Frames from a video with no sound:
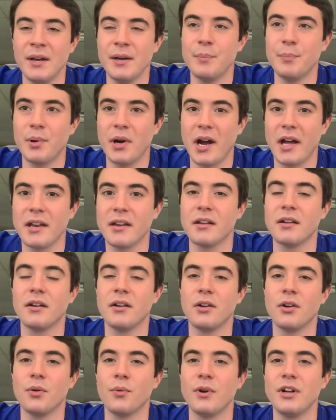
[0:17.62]
But
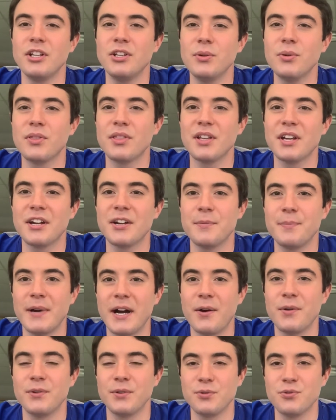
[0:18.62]
when you think
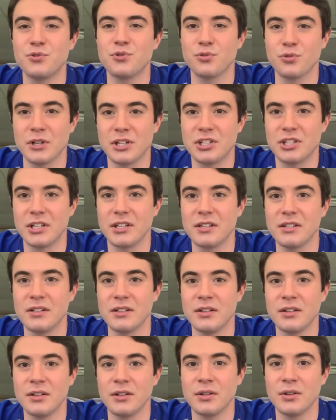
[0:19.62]
about nutrition,
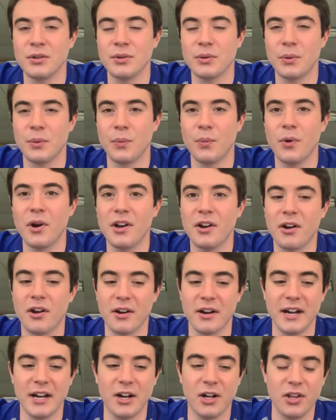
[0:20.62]
what
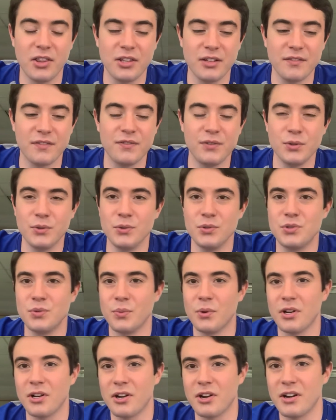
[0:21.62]
are healthy foods,
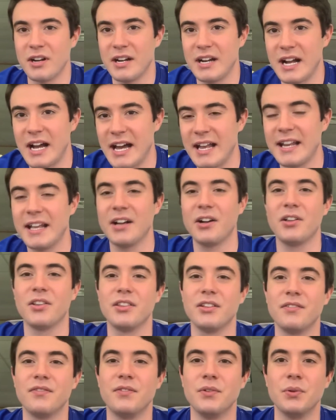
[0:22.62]
what are not
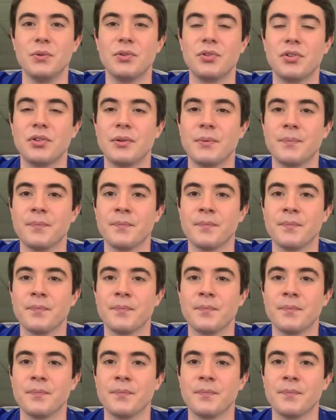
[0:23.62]
healthy foods?